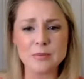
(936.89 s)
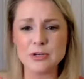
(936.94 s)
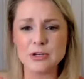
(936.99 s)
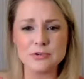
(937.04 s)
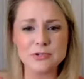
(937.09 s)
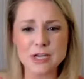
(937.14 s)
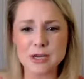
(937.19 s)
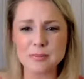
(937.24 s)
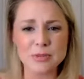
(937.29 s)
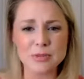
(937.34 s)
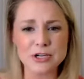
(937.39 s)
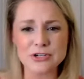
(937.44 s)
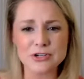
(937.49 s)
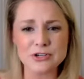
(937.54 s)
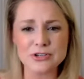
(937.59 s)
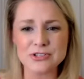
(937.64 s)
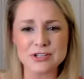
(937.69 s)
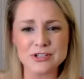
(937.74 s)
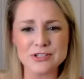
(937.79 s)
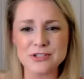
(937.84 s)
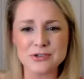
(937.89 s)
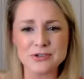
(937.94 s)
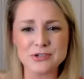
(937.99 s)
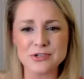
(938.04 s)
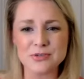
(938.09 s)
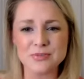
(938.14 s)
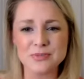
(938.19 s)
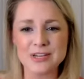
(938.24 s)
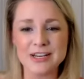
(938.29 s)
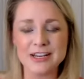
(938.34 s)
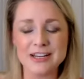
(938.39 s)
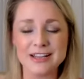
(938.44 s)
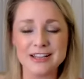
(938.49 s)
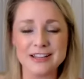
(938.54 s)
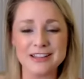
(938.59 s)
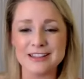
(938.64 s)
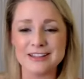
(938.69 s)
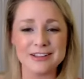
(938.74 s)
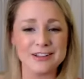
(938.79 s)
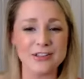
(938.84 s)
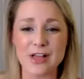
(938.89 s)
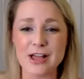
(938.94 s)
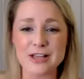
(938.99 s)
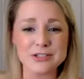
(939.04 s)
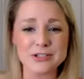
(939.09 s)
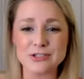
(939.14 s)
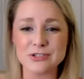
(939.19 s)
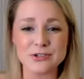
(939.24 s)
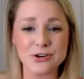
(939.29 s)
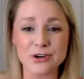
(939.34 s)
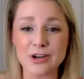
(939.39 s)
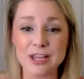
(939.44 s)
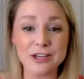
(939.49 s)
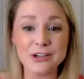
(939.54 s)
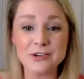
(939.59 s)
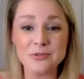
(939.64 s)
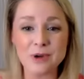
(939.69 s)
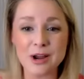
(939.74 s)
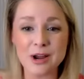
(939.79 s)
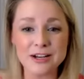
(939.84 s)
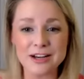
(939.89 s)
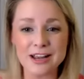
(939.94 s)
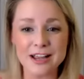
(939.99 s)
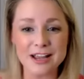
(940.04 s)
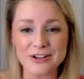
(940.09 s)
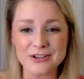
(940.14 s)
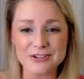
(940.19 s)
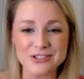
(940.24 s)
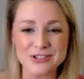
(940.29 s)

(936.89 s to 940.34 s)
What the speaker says: and you take pictures on social media, and glasses are in right now.